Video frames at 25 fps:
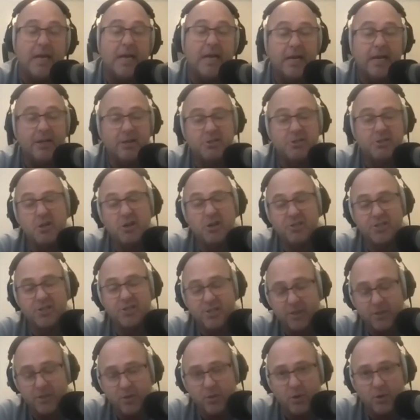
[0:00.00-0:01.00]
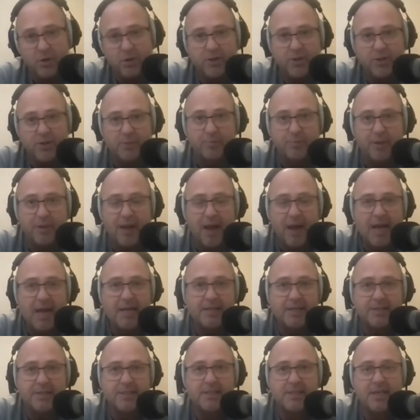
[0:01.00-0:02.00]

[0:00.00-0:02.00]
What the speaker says: And I was honest and loyal to the players,